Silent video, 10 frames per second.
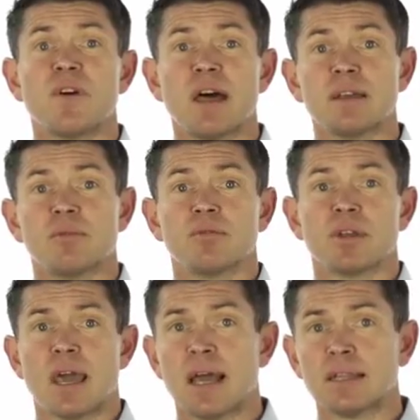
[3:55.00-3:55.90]
valuable
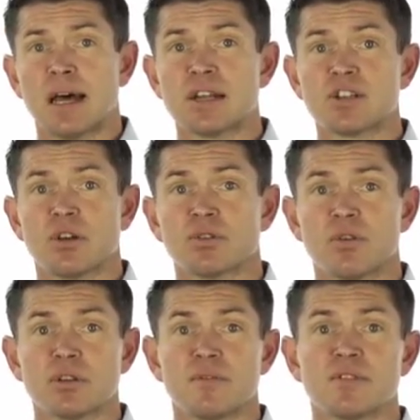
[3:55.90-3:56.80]
to analyze the
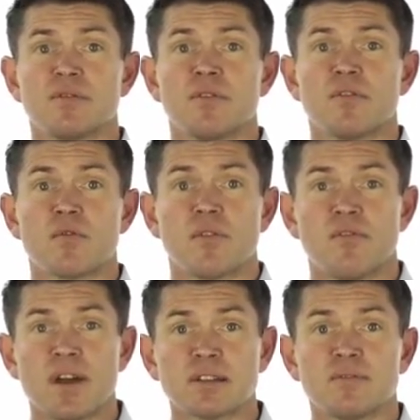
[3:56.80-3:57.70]
alternatives for
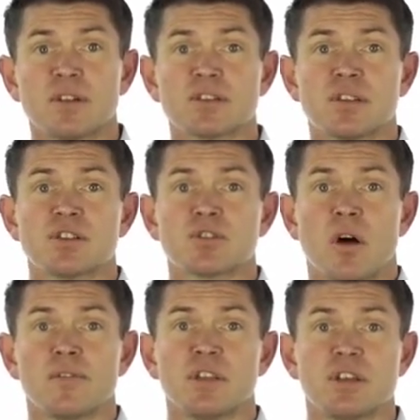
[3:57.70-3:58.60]
effectiveness in
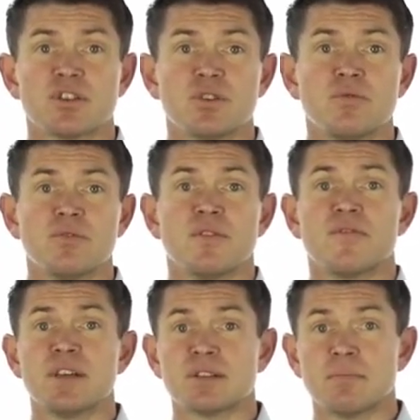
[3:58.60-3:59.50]
solving the issue, the
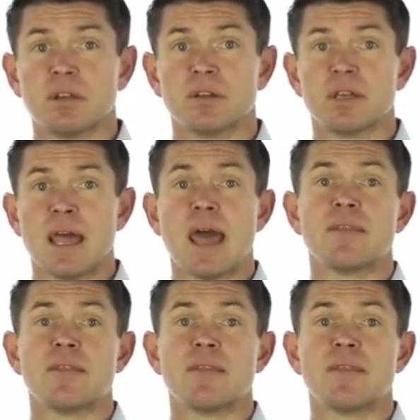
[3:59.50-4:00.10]
feasibility,